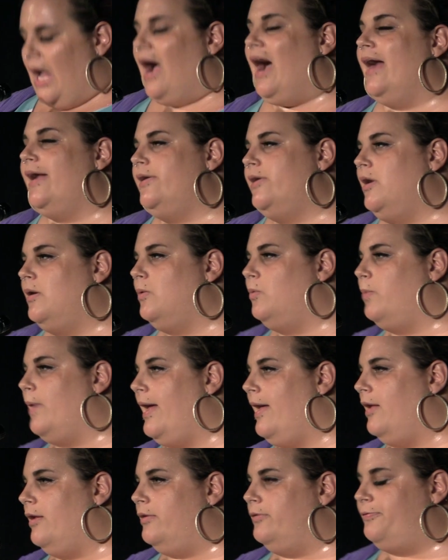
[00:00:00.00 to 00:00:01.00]
I know
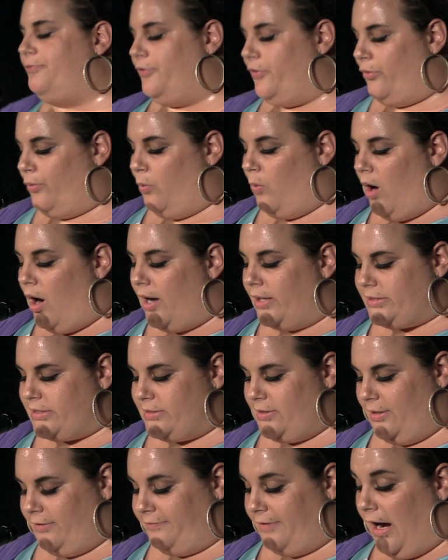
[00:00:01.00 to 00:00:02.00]
well for the
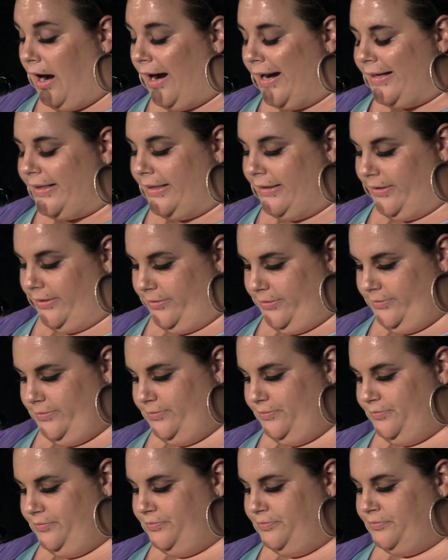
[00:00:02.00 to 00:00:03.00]
want of hiding.
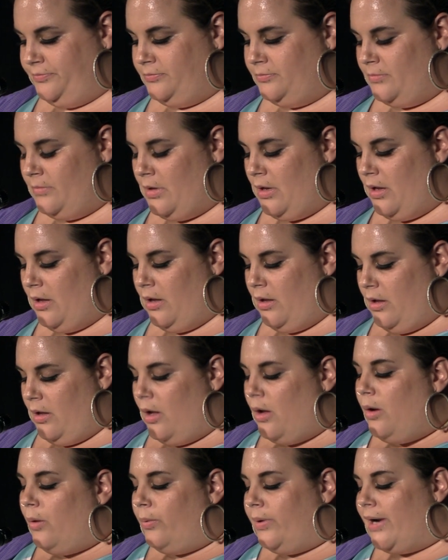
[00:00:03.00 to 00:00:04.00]

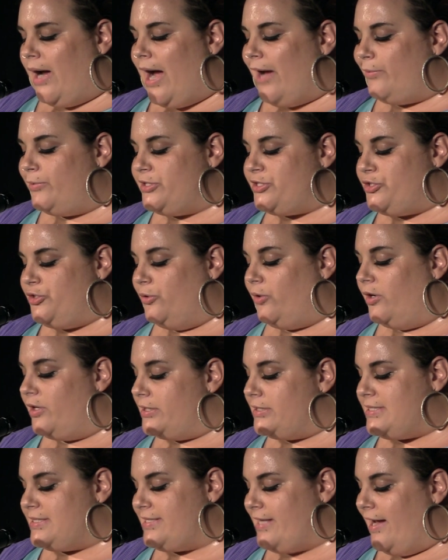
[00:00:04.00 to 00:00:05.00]
When I was
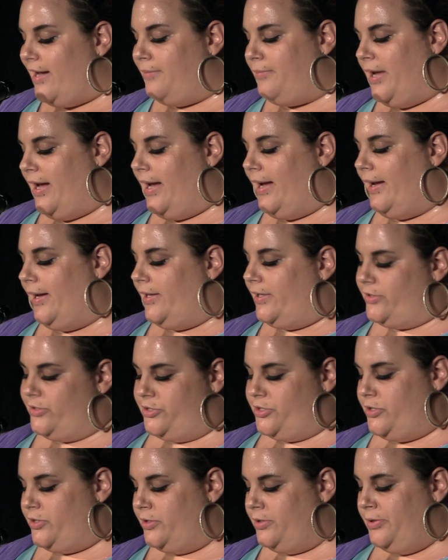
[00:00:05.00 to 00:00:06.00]
your same
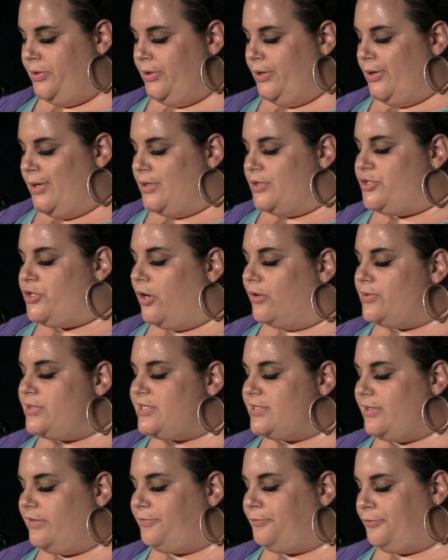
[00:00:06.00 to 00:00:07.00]
age,
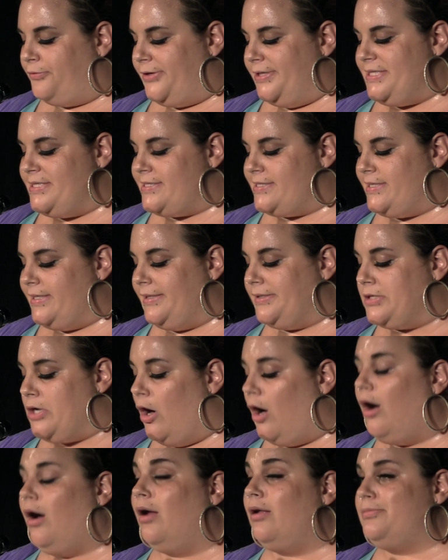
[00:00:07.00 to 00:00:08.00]
Joseph Reese
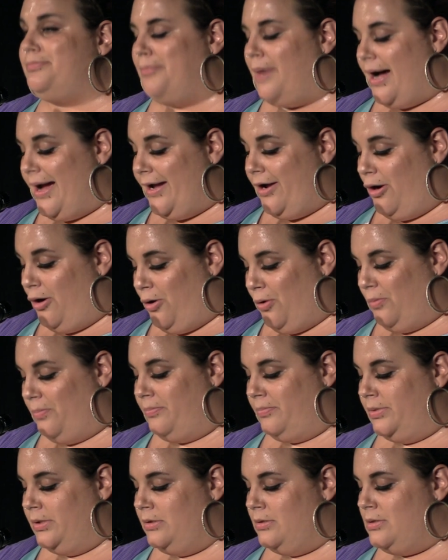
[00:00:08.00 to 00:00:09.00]
called my
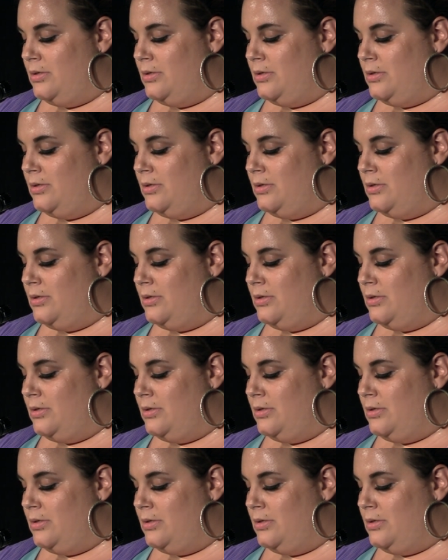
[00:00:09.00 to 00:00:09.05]
home